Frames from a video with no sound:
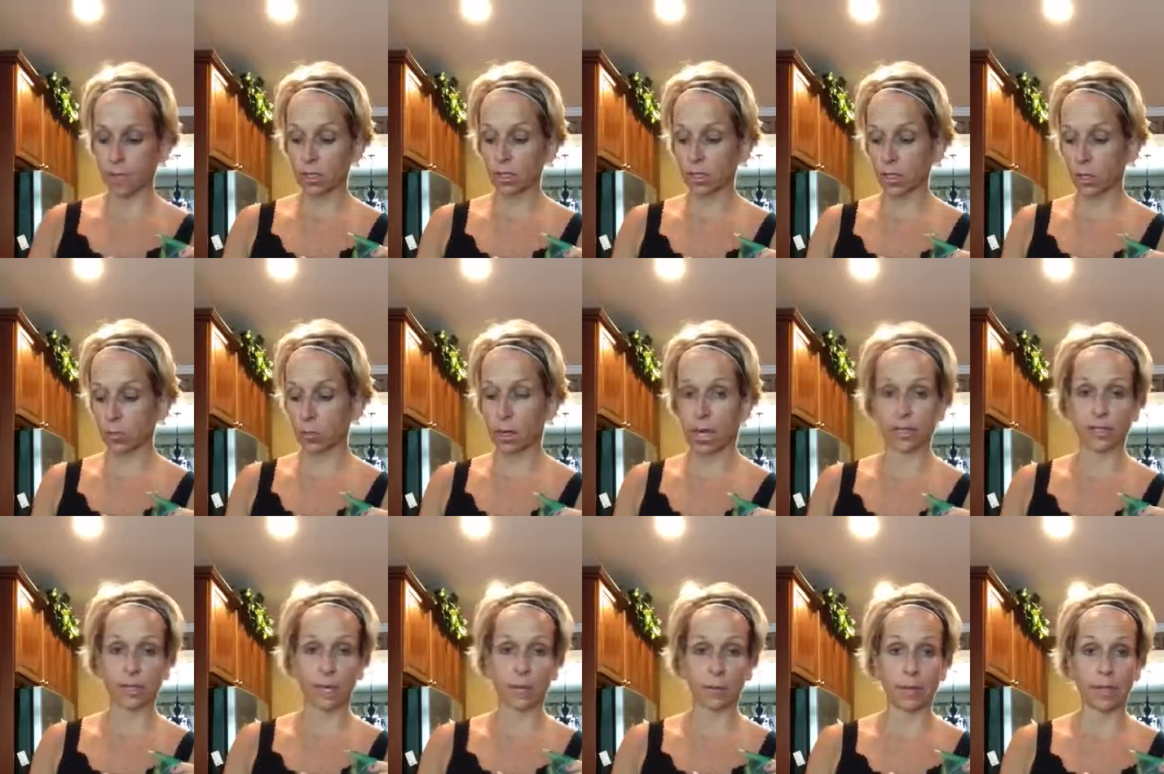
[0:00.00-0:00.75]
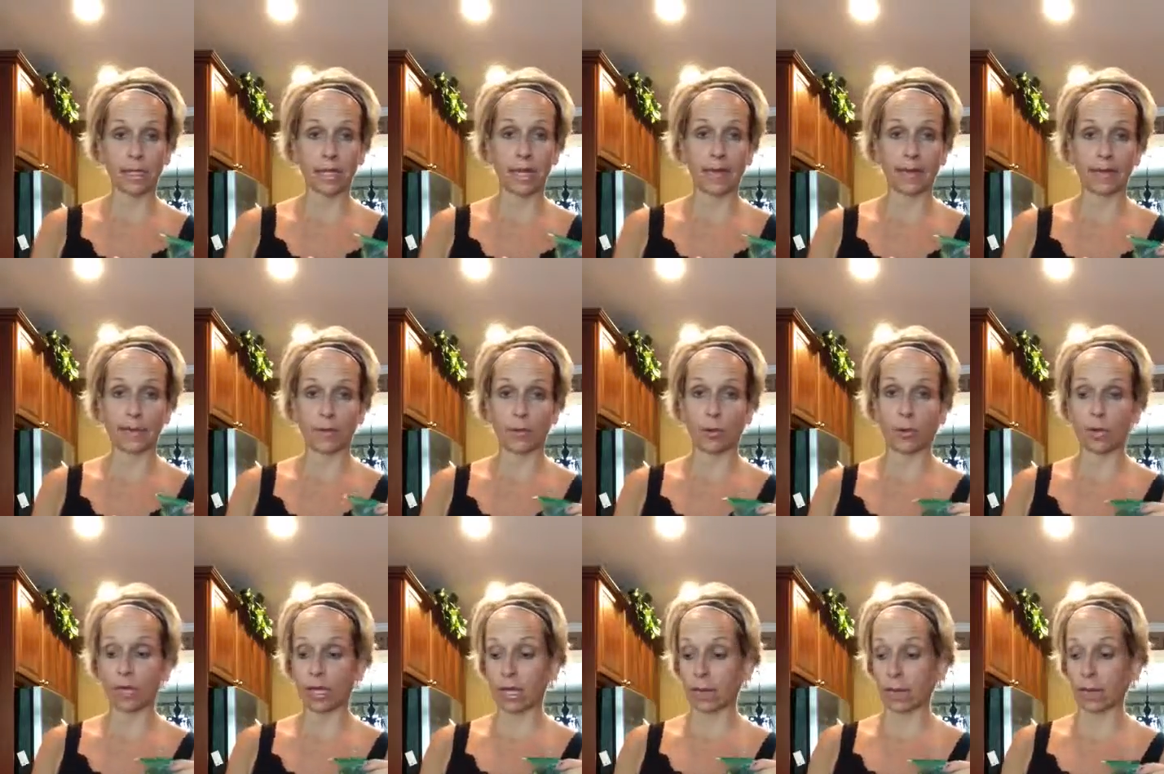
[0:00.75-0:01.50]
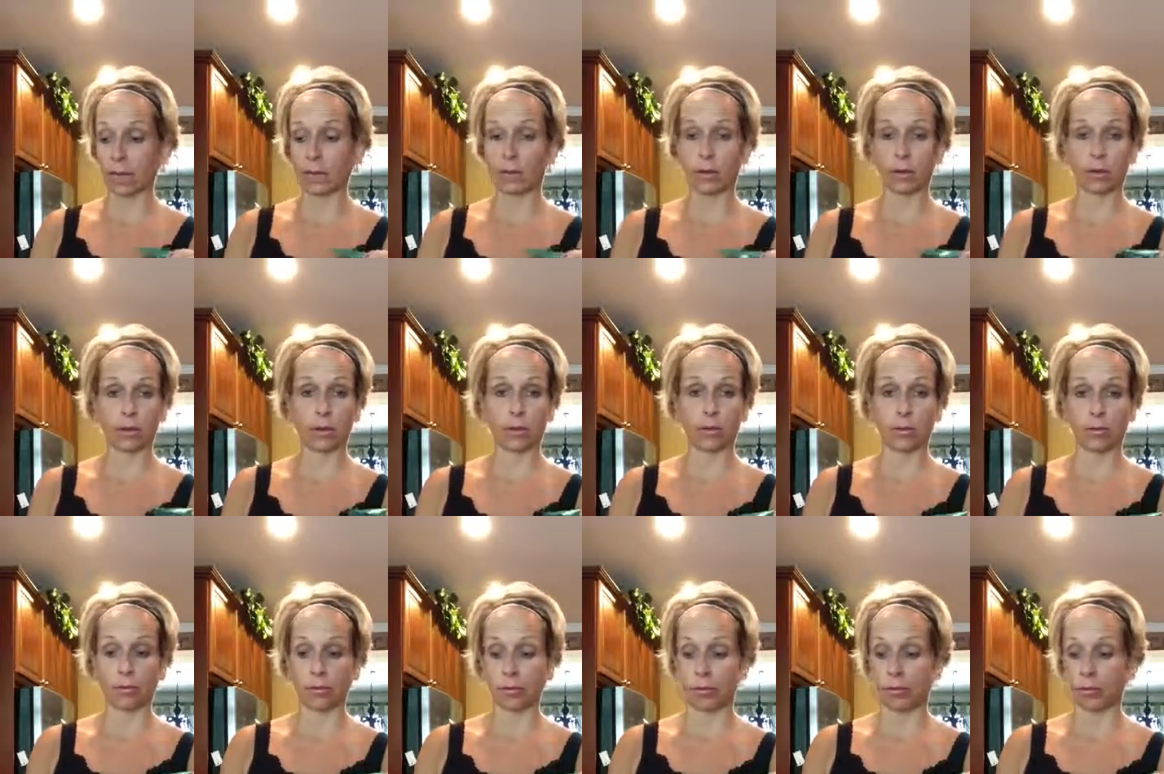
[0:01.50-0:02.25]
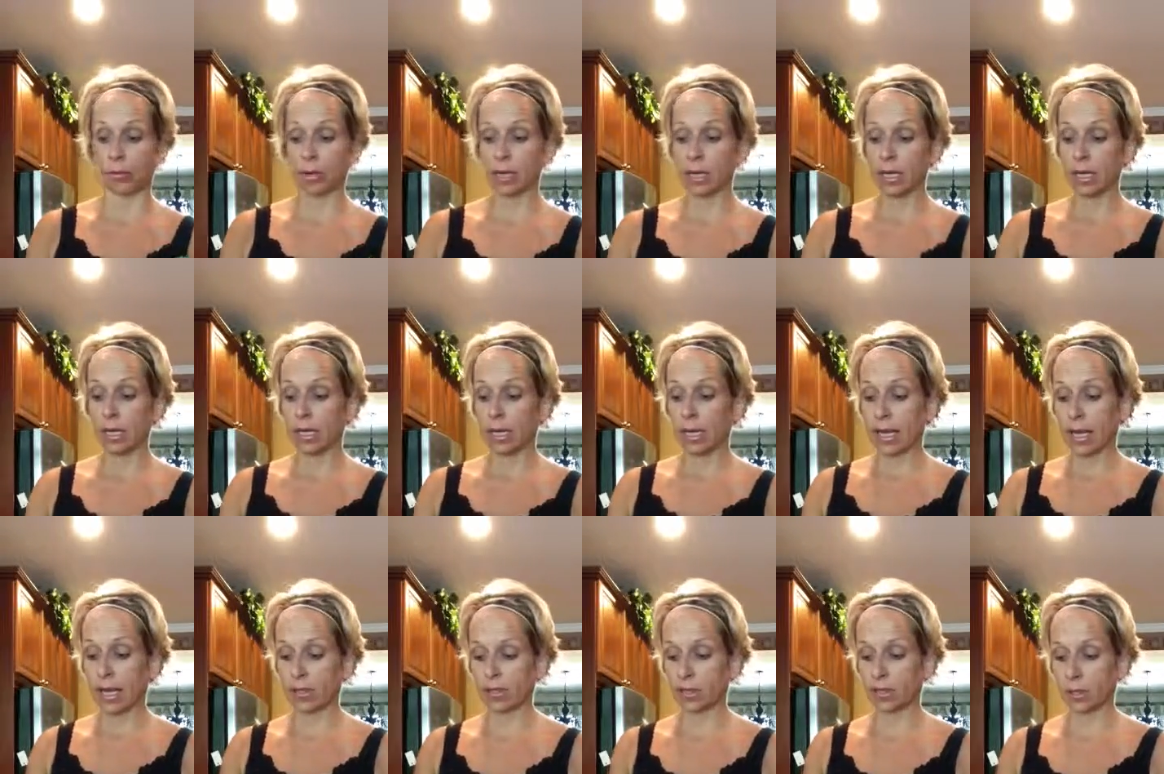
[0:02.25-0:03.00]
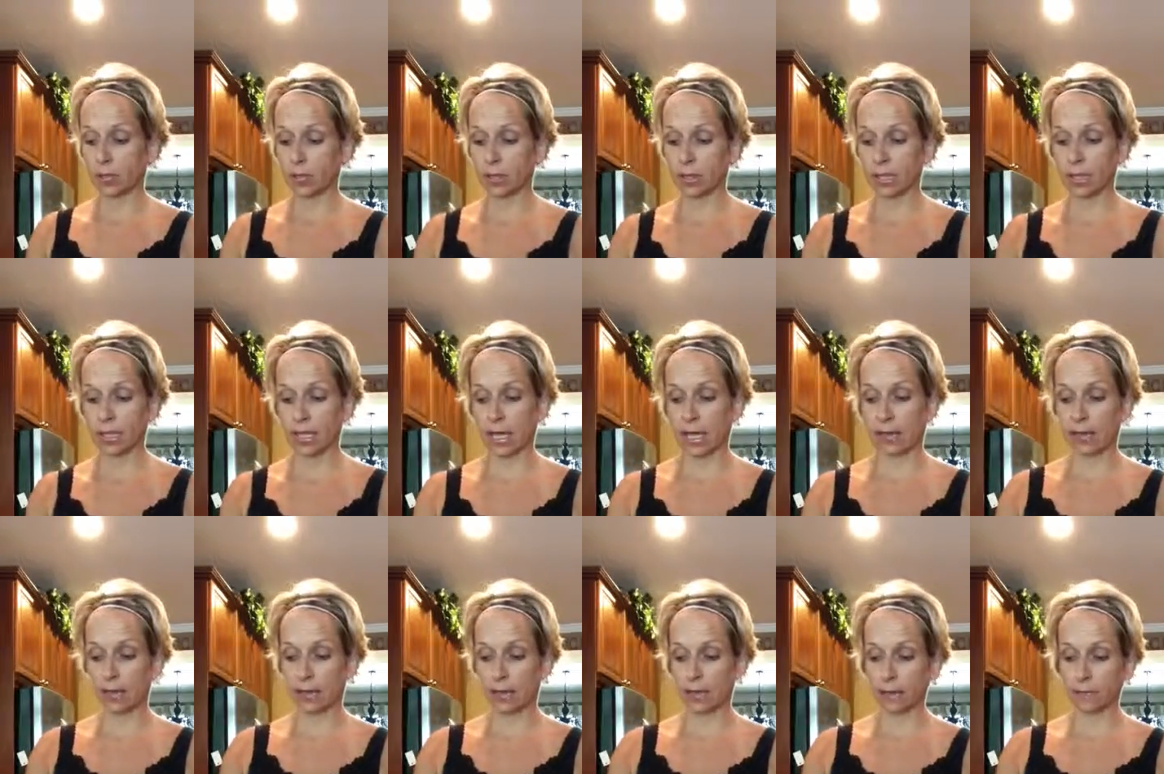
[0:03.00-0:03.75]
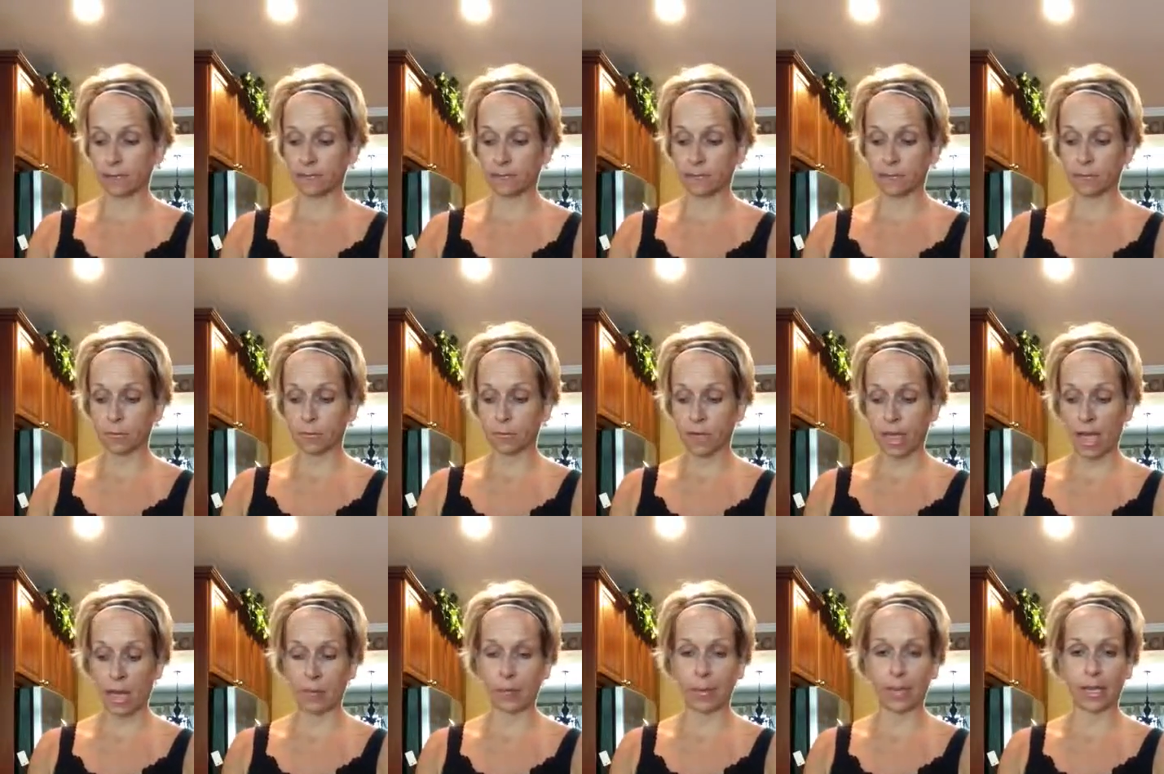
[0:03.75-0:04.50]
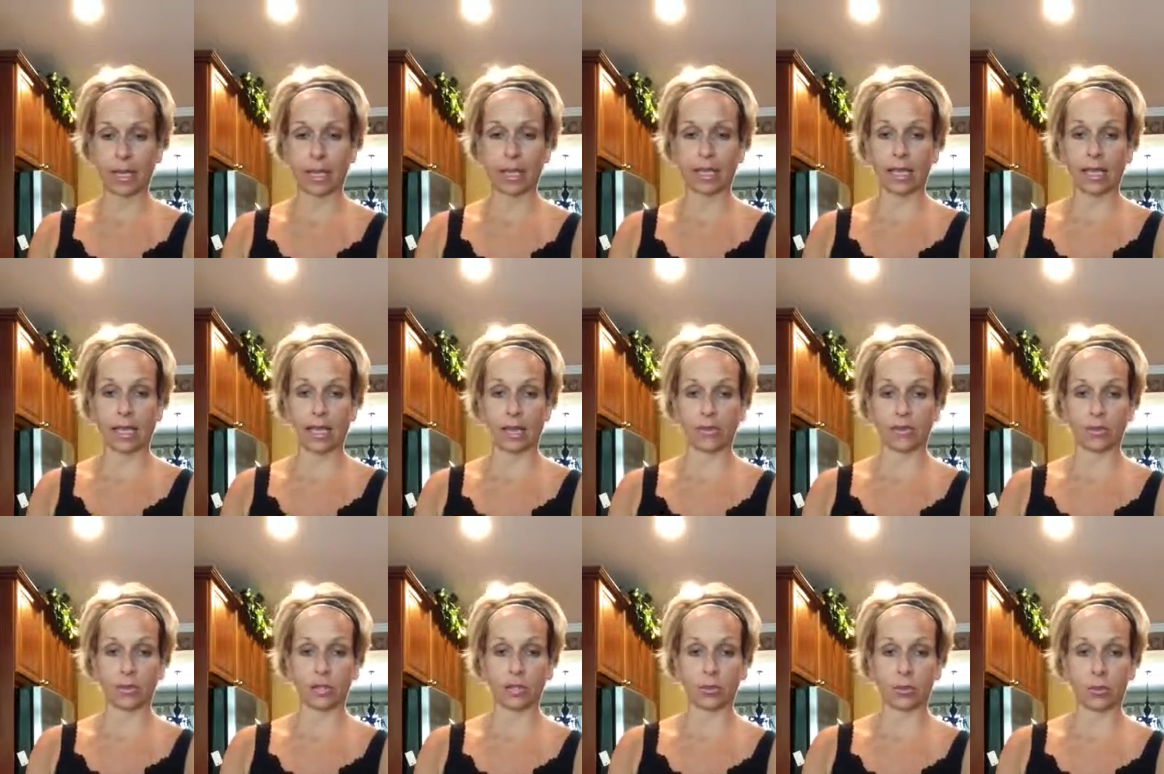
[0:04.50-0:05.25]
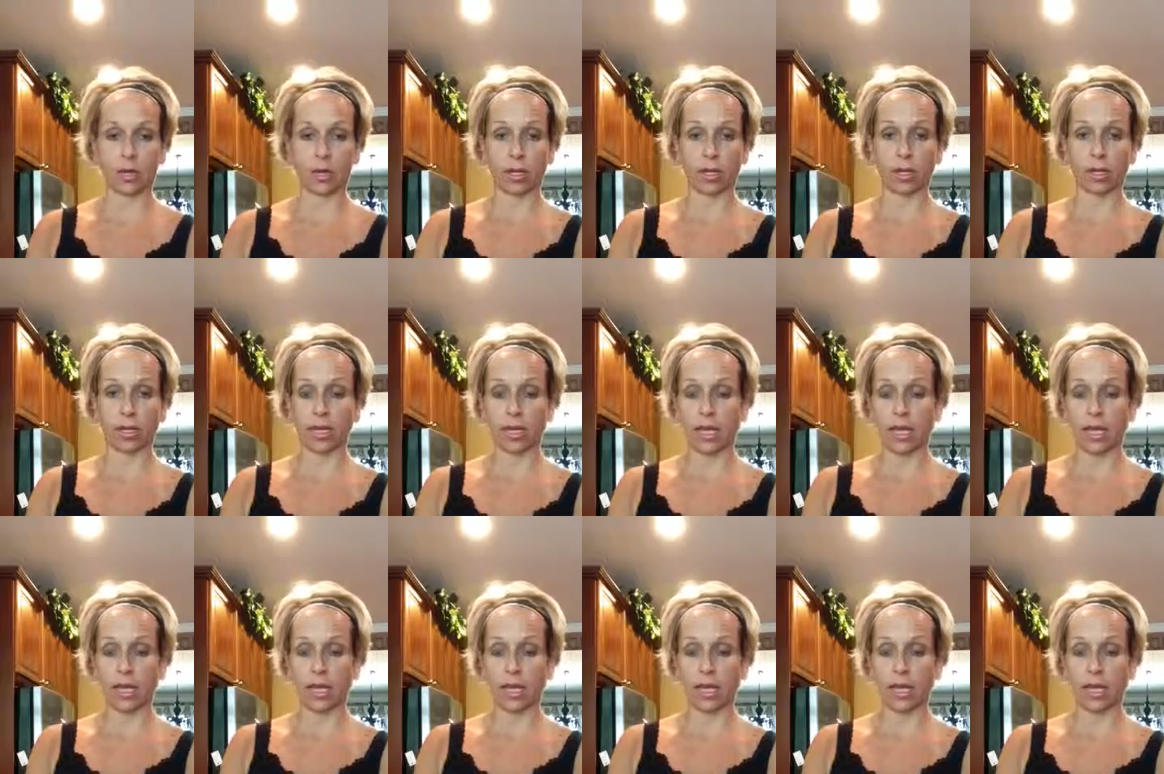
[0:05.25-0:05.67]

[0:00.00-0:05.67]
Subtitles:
so when I start my day in the morning, I'm able to go through and just put together how many I get of each one